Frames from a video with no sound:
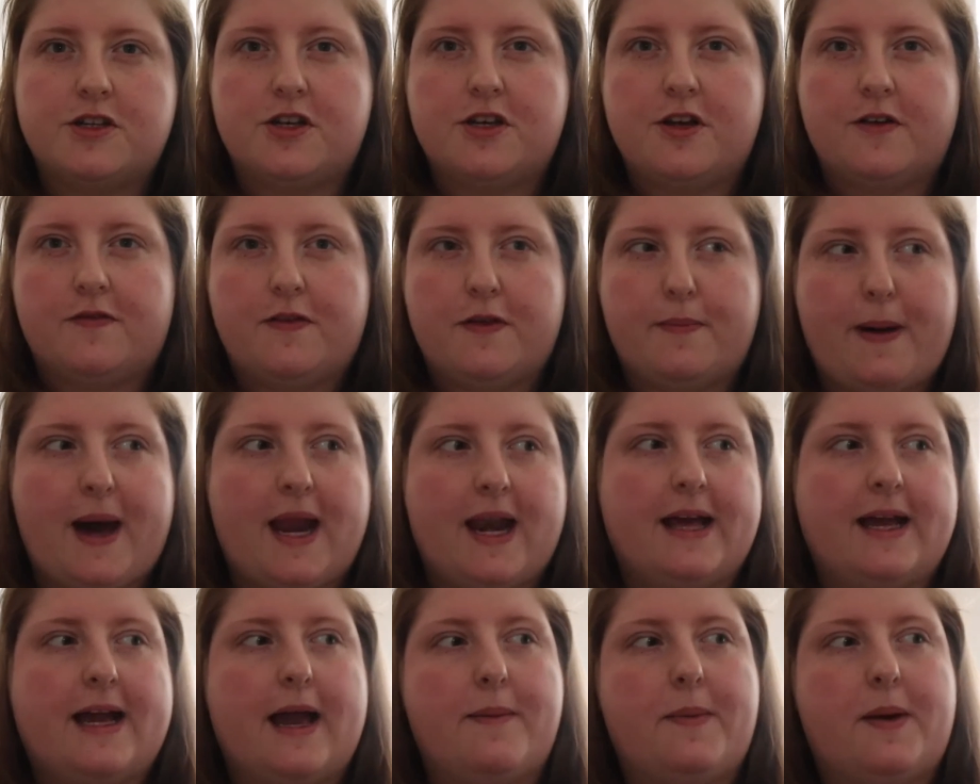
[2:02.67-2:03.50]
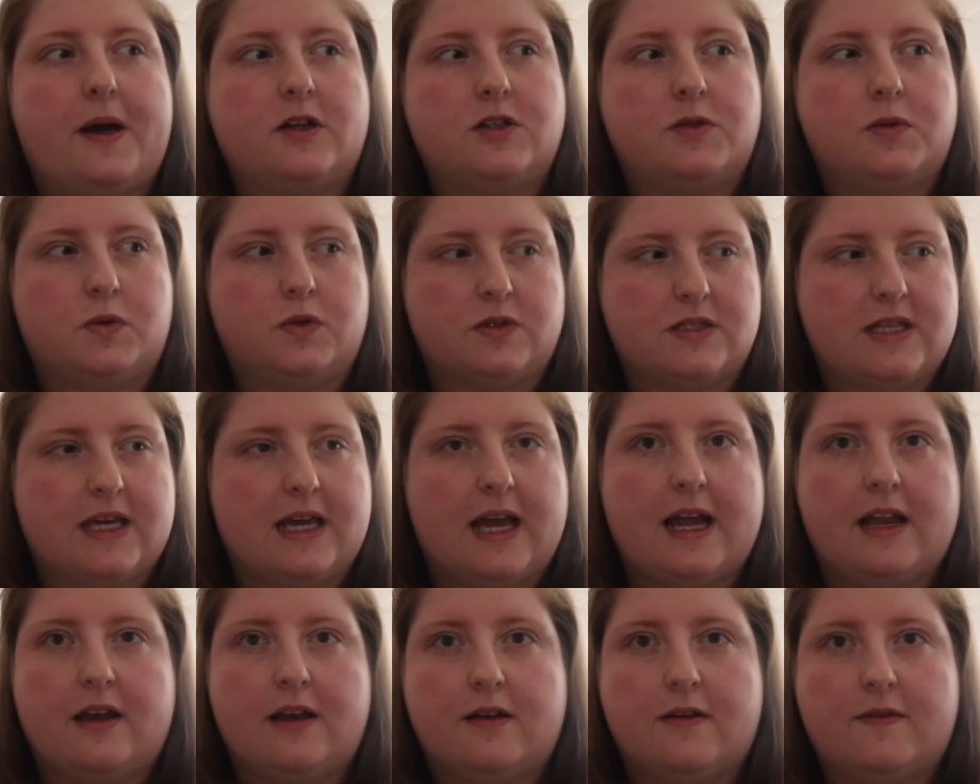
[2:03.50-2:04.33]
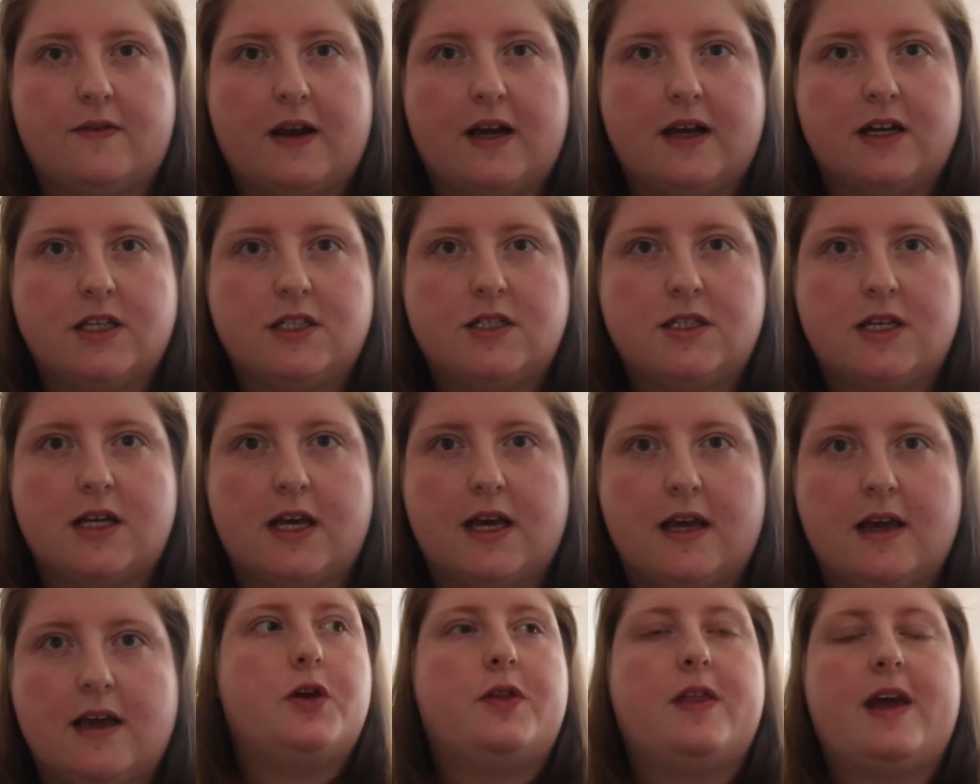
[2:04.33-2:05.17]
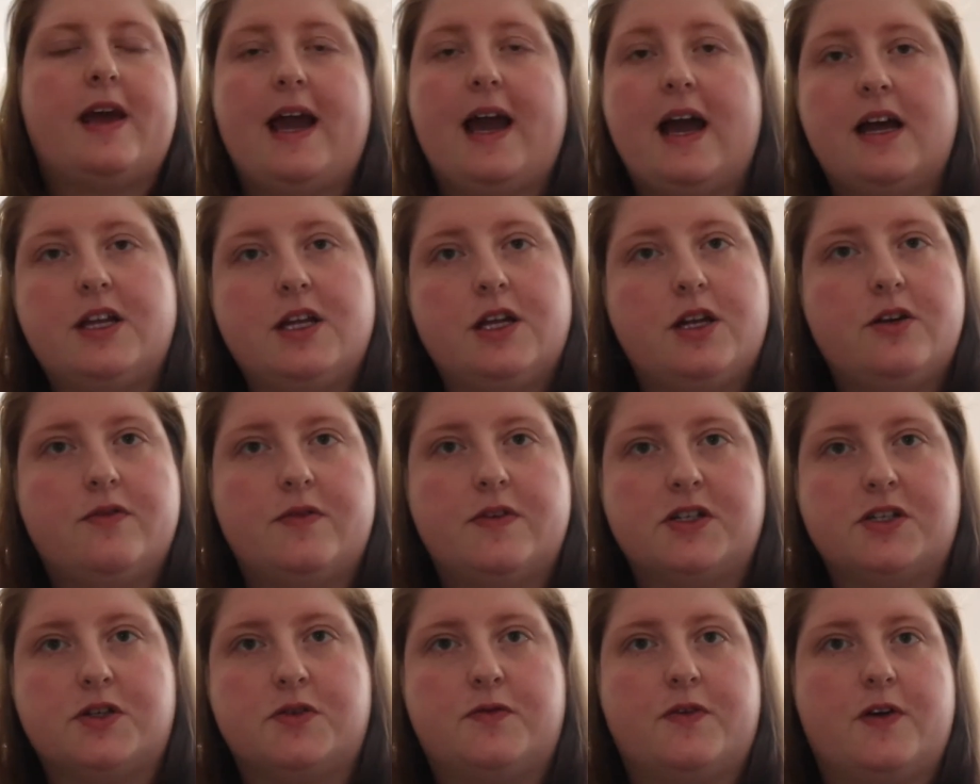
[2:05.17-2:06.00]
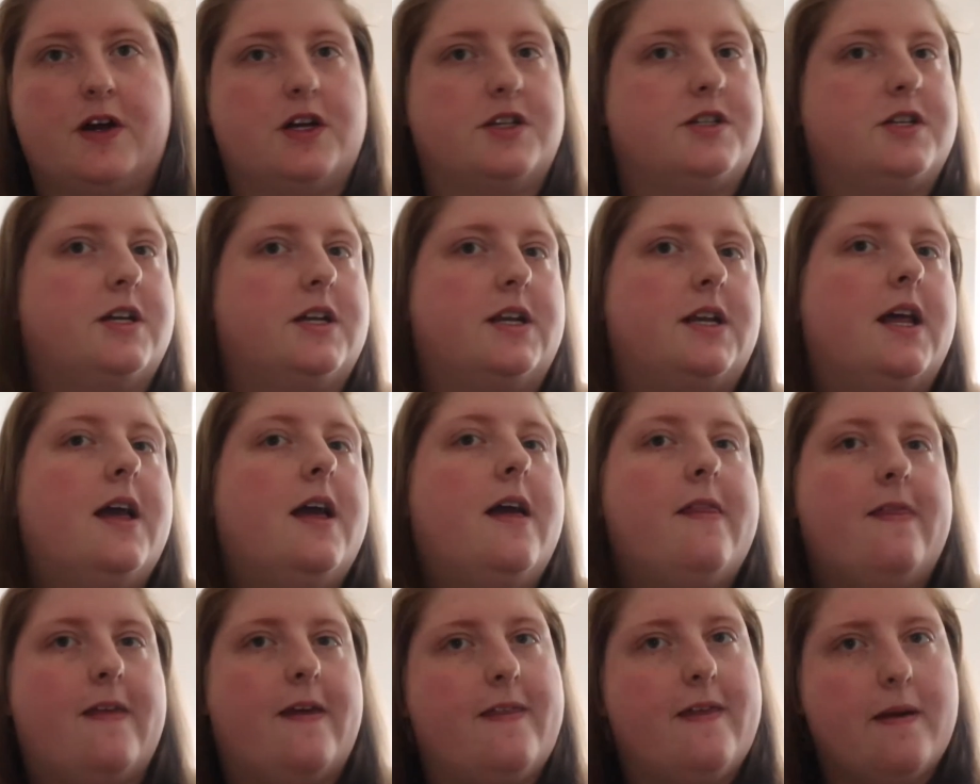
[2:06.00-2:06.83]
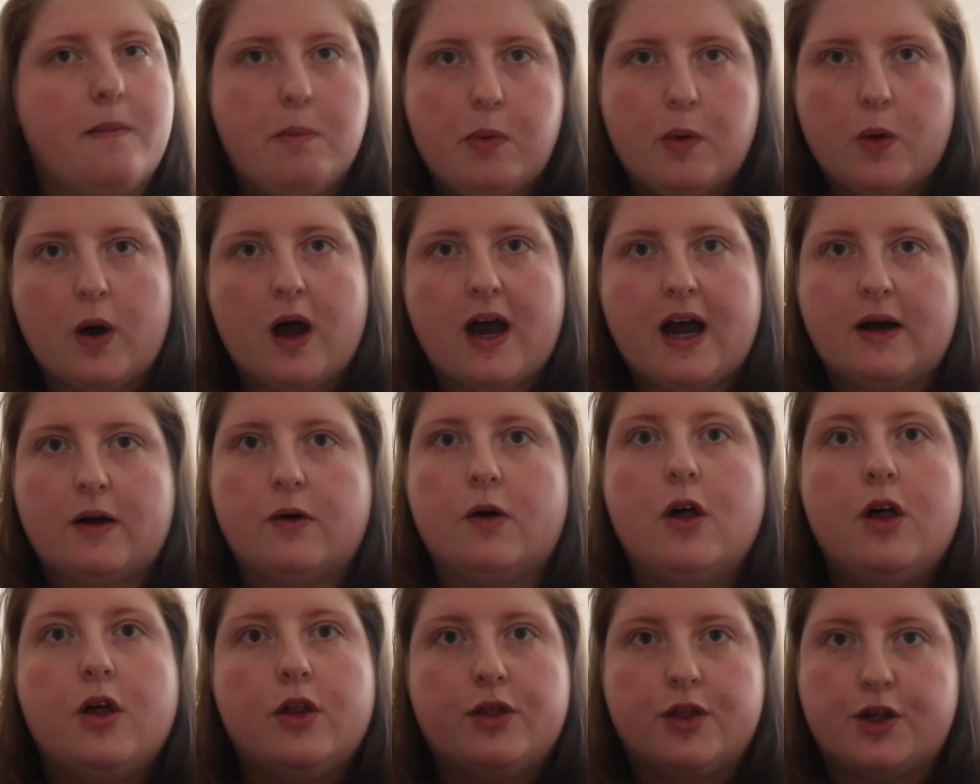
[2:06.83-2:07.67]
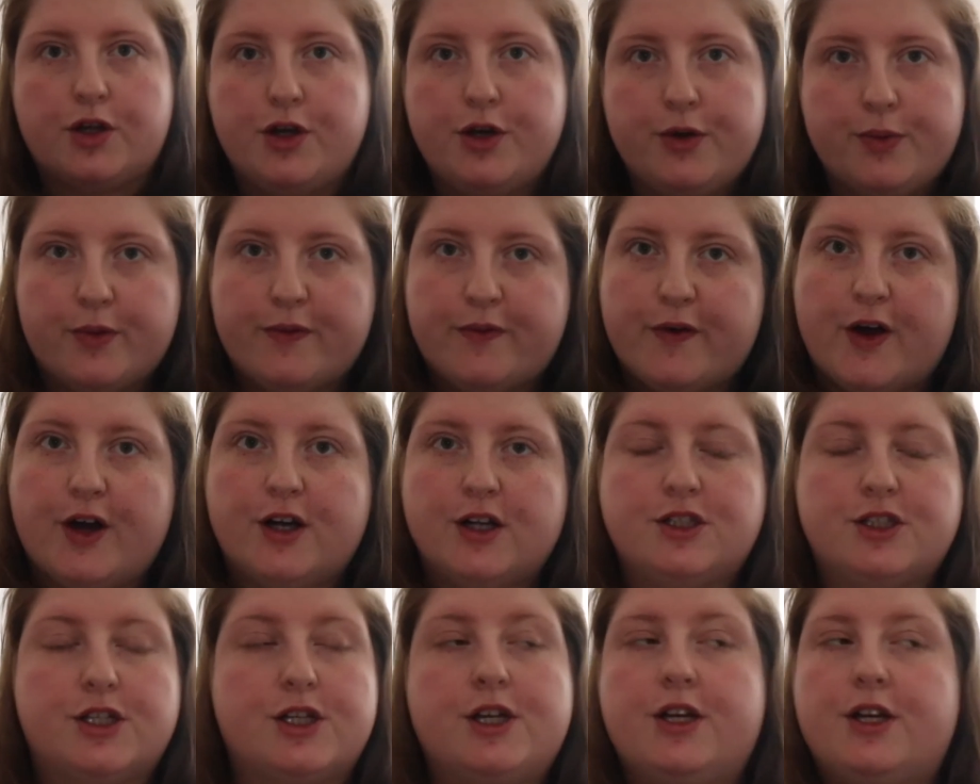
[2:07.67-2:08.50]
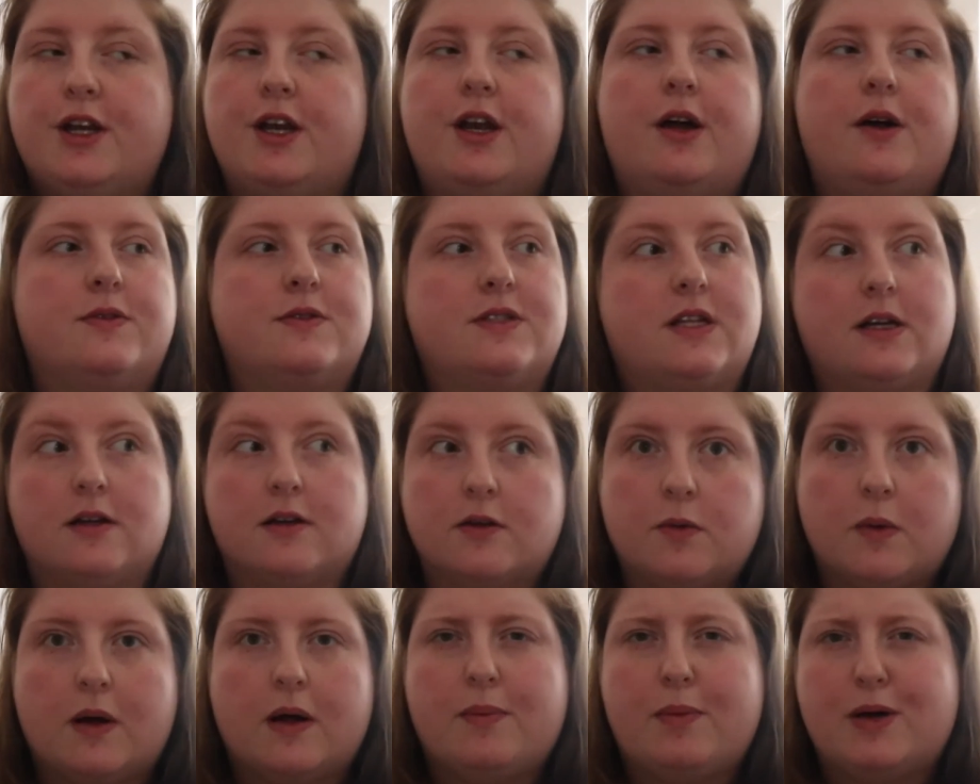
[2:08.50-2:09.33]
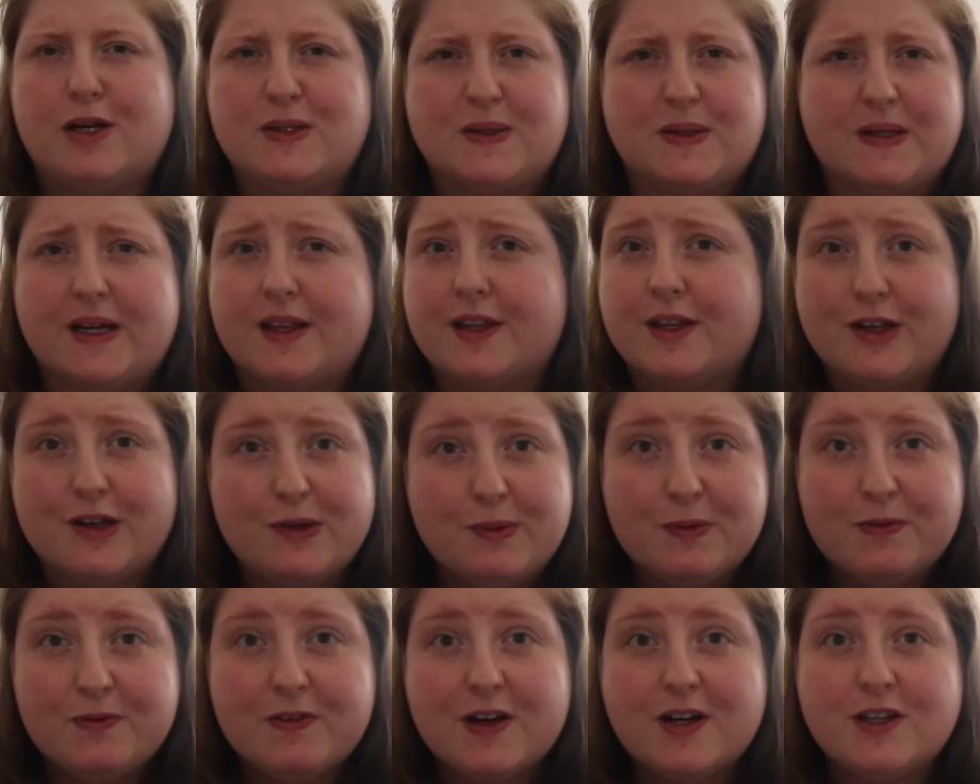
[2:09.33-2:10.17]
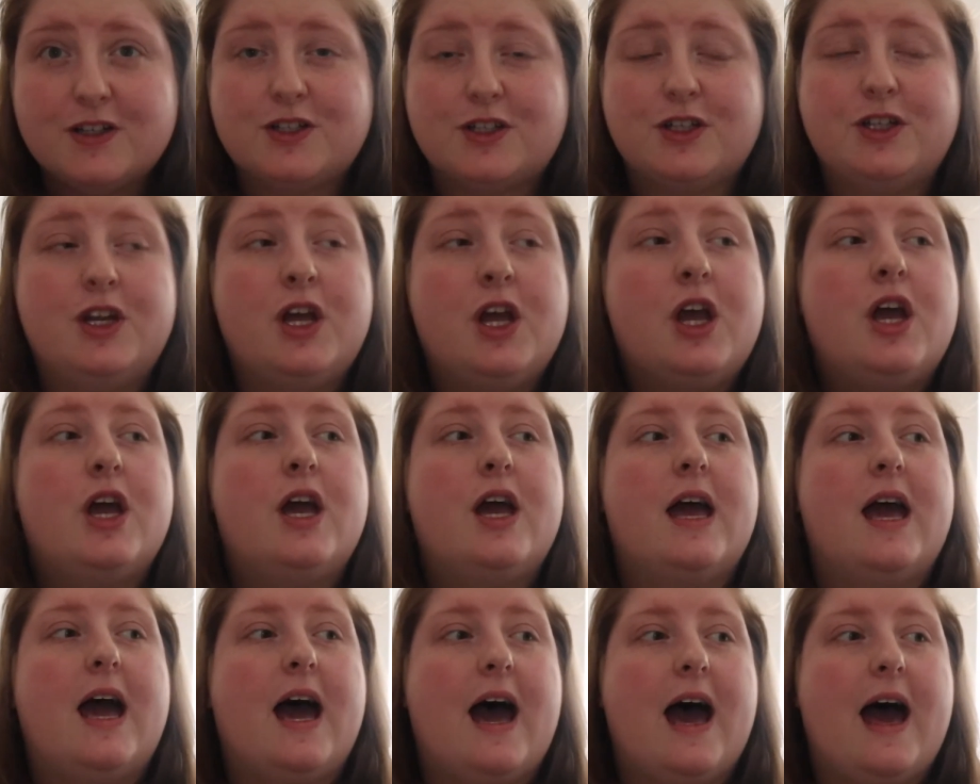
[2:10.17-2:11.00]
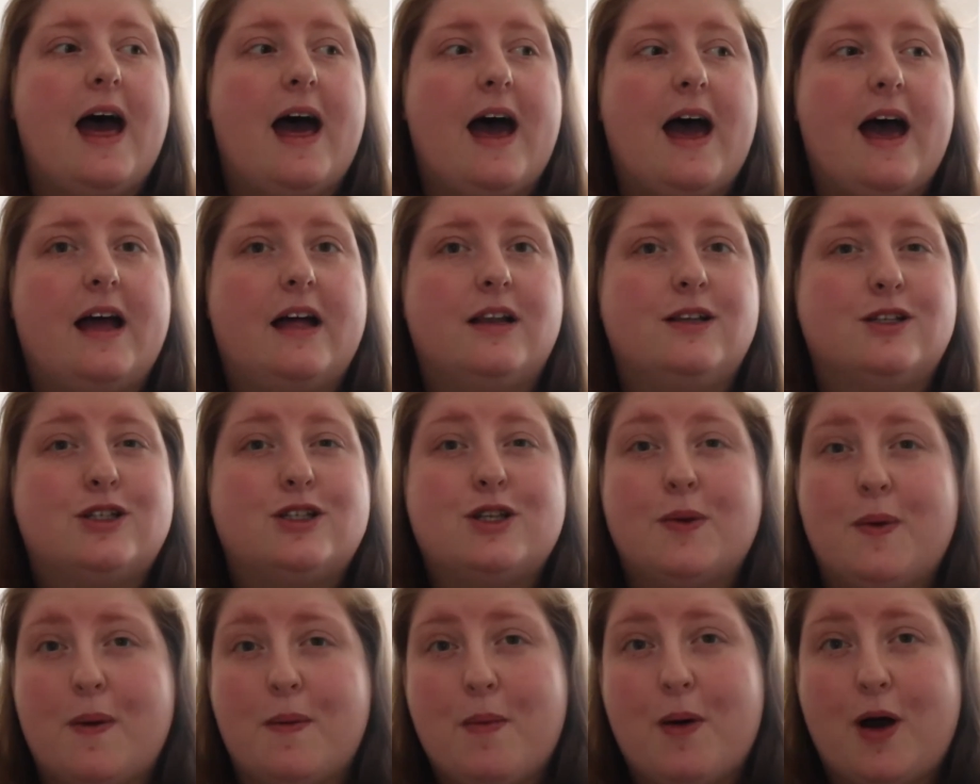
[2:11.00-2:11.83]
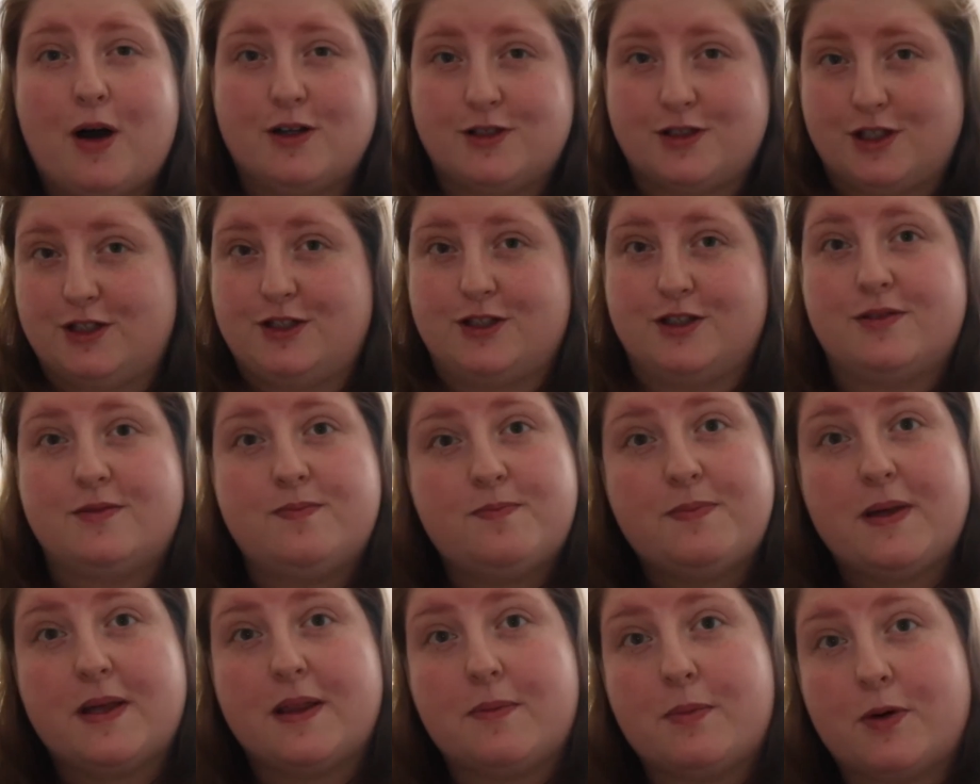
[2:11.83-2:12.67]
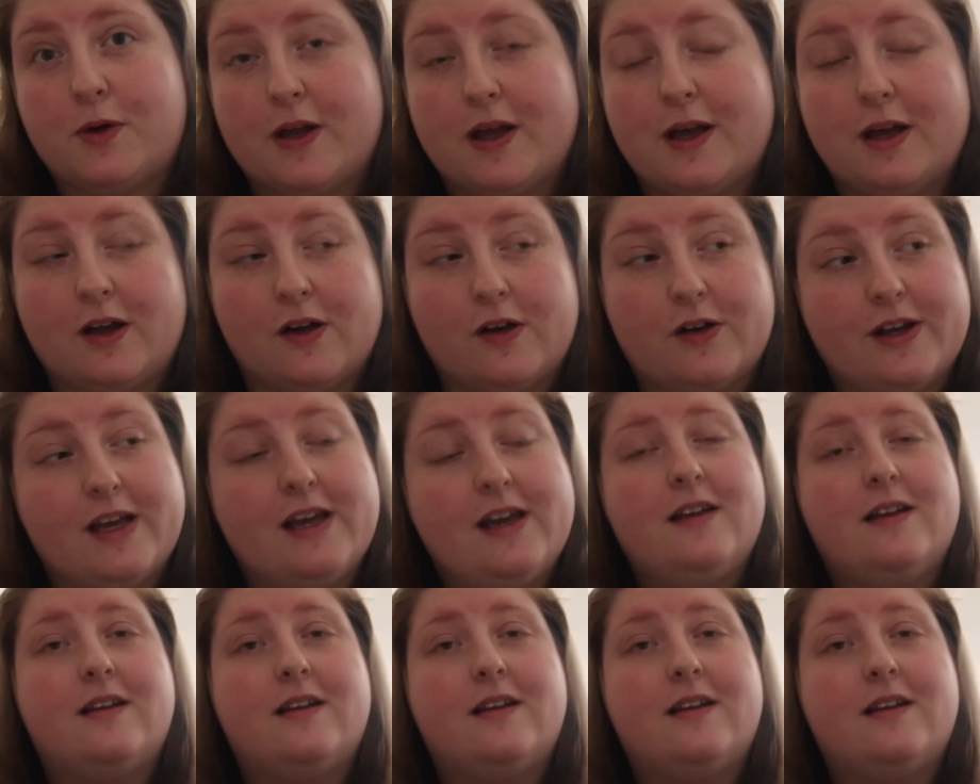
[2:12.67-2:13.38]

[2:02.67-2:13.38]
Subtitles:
of the palette came out towards the end of last year. They had an original version, they then brought out the newer version, and I was like, well, I might as well get the newer version. And so in March I just bit the bullet and got it,